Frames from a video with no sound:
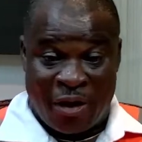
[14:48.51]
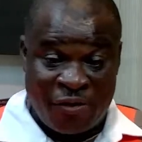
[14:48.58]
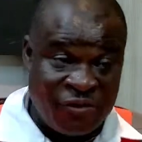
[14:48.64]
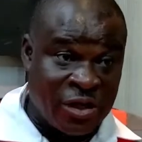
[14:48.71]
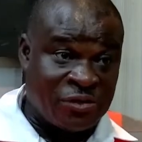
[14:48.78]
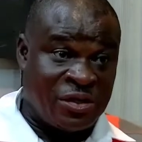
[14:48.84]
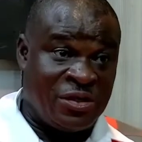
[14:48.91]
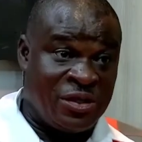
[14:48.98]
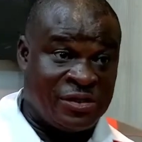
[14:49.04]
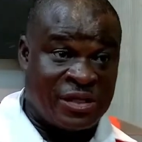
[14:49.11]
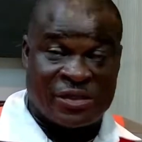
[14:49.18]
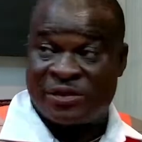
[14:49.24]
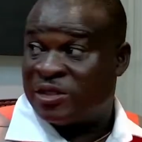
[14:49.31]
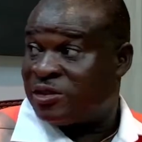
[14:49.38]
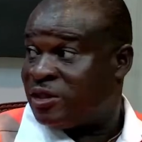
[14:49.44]
if there's a
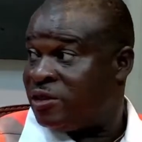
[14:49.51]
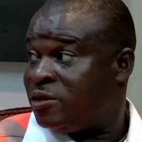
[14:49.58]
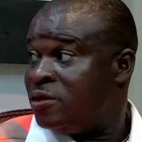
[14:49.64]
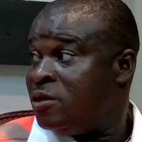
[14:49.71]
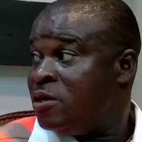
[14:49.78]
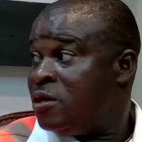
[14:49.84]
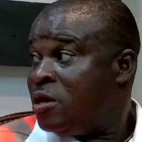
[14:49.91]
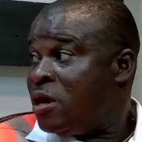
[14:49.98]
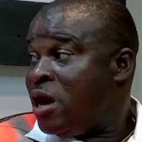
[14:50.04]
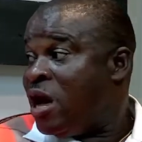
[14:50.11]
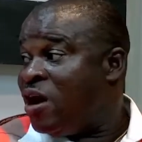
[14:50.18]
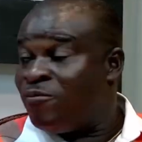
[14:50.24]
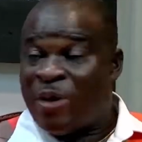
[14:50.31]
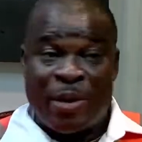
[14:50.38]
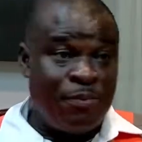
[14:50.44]
disaster then I
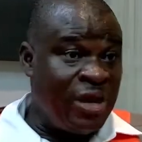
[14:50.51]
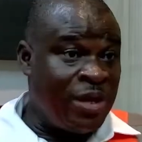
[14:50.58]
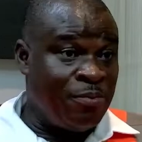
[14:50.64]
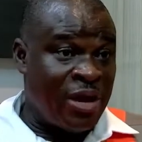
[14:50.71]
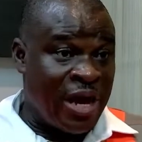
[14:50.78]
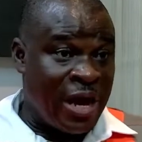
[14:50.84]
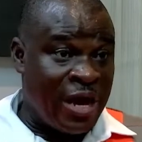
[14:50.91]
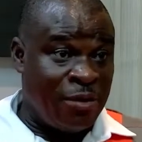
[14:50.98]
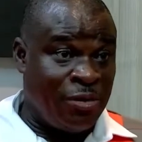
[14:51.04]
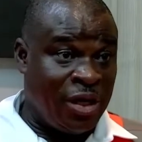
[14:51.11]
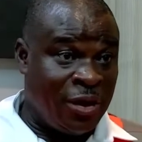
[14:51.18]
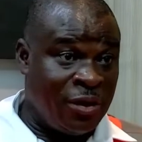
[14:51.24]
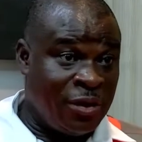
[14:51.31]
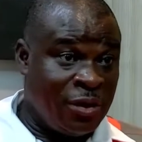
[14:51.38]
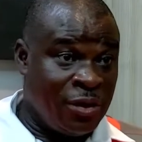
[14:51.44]
have my men behind me.